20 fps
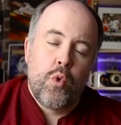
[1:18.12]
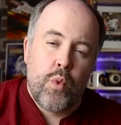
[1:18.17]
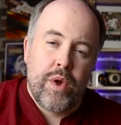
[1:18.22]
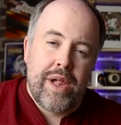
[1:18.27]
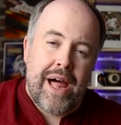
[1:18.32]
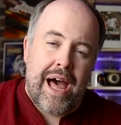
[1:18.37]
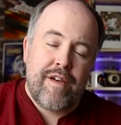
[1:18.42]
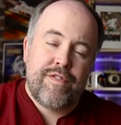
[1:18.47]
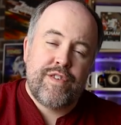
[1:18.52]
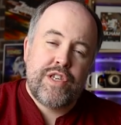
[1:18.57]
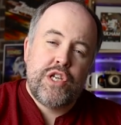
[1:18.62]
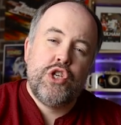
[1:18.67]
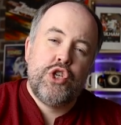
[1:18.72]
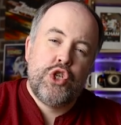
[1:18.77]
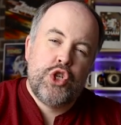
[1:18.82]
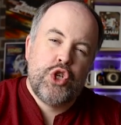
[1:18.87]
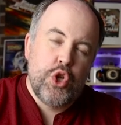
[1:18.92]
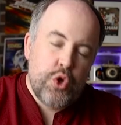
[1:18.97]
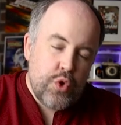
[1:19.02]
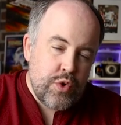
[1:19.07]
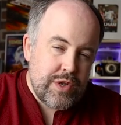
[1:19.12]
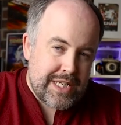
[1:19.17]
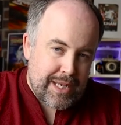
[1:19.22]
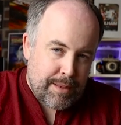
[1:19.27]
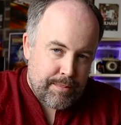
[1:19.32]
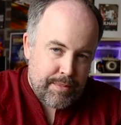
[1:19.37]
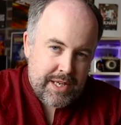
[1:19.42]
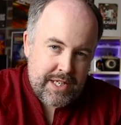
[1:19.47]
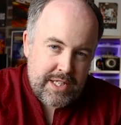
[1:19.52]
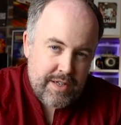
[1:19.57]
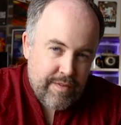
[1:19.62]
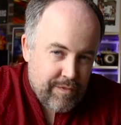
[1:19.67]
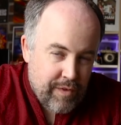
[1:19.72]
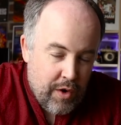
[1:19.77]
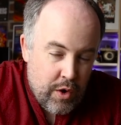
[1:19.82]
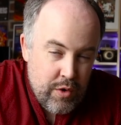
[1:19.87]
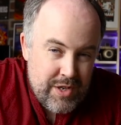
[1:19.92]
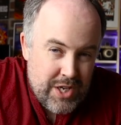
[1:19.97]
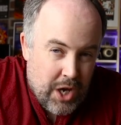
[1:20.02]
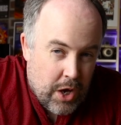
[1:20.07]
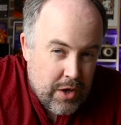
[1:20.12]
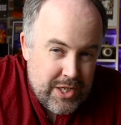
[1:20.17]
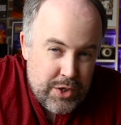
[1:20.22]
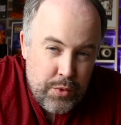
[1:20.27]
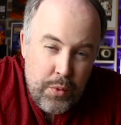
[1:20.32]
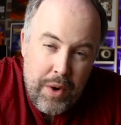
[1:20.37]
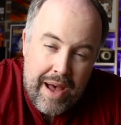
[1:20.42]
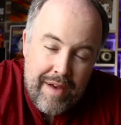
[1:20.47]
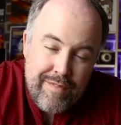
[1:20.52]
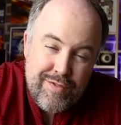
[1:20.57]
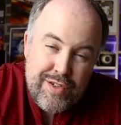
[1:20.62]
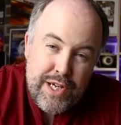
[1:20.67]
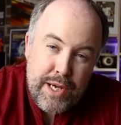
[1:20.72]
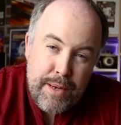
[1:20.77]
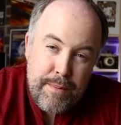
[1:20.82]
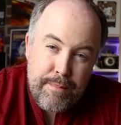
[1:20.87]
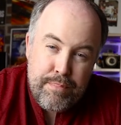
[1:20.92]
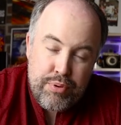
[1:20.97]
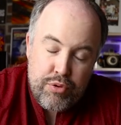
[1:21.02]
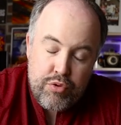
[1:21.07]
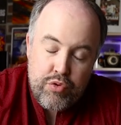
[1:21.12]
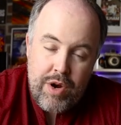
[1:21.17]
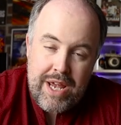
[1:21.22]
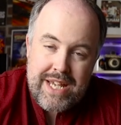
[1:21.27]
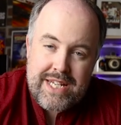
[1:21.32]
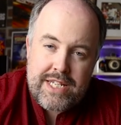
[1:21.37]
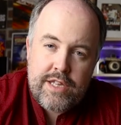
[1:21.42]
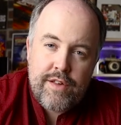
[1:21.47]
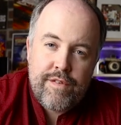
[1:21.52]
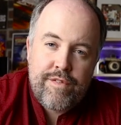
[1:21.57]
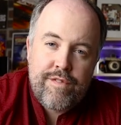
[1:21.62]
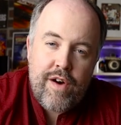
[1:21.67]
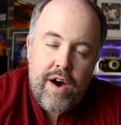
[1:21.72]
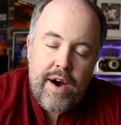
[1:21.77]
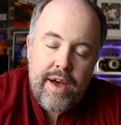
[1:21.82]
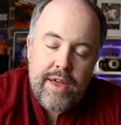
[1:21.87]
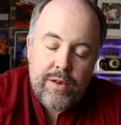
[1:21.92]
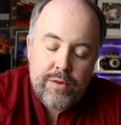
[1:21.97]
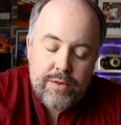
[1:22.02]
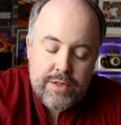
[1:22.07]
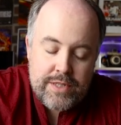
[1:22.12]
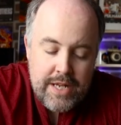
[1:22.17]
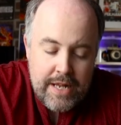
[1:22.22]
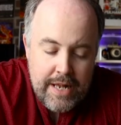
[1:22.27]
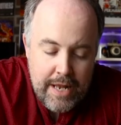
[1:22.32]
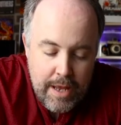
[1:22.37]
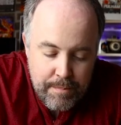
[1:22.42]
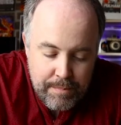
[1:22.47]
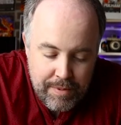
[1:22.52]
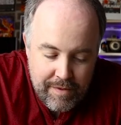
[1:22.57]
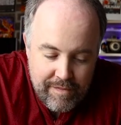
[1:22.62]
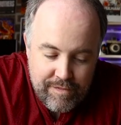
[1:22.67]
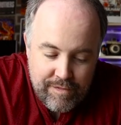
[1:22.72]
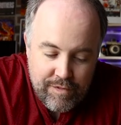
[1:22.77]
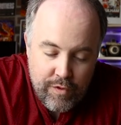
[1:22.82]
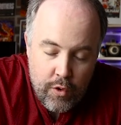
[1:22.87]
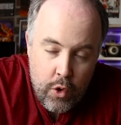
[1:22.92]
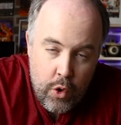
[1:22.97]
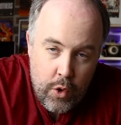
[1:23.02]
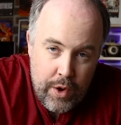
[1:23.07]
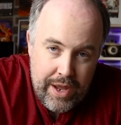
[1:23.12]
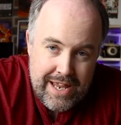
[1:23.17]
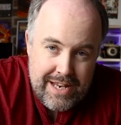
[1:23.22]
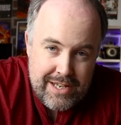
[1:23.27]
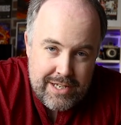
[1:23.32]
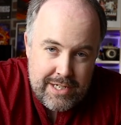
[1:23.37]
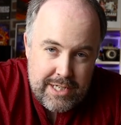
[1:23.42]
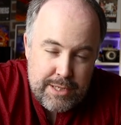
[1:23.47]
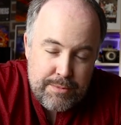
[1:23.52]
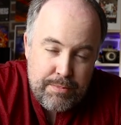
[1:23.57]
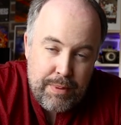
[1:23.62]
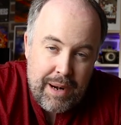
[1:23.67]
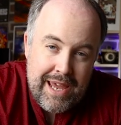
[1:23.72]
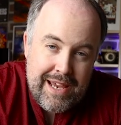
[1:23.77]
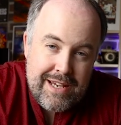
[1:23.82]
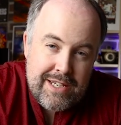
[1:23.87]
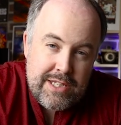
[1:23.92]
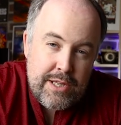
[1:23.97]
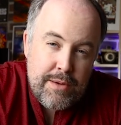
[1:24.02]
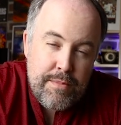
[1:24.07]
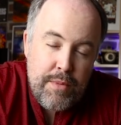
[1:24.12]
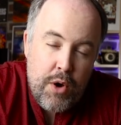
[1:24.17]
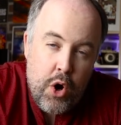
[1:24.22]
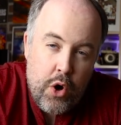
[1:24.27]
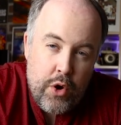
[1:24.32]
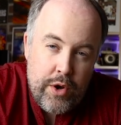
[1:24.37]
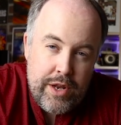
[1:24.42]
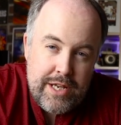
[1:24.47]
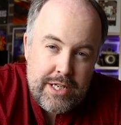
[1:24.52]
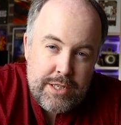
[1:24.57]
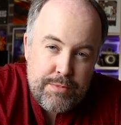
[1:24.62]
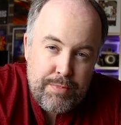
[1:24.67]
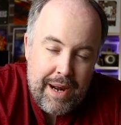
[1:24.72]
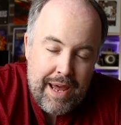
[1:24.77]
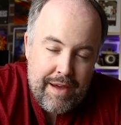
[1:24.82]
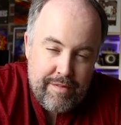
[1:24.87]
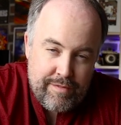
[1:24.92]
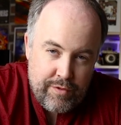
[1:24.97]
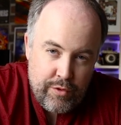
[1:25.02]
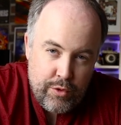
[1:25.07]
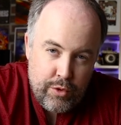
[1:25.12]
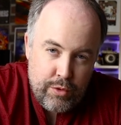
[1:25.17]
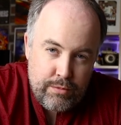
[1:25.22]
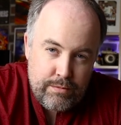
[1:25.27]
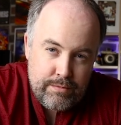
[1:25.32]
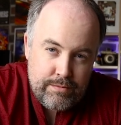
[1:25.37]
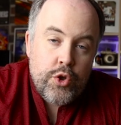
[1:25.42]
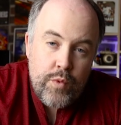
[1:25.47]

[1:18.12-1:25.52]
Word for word: will have to do something to photos. It will have to compress the files before it displays them on its platform.